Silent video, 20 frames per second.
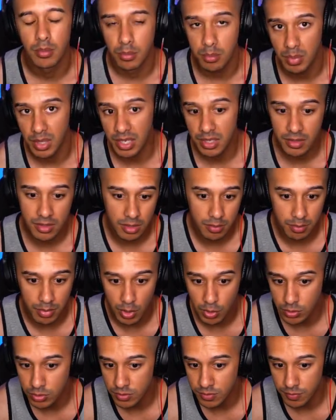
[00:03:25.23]
But the
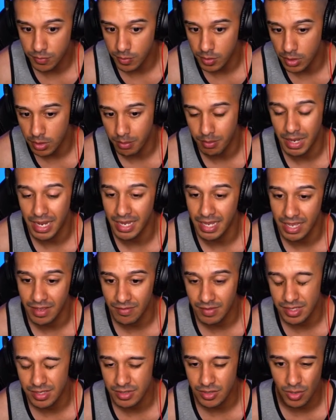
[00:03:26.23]
post from Mike
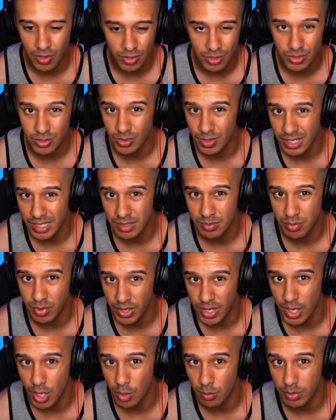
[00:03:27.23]
Evans also gets
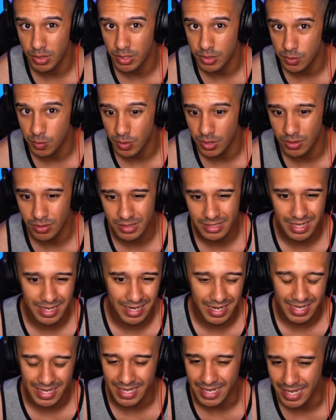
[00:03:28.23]
pretty open as well. It's kind of
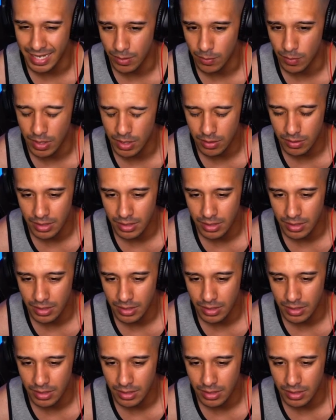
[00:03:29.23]
like an in route.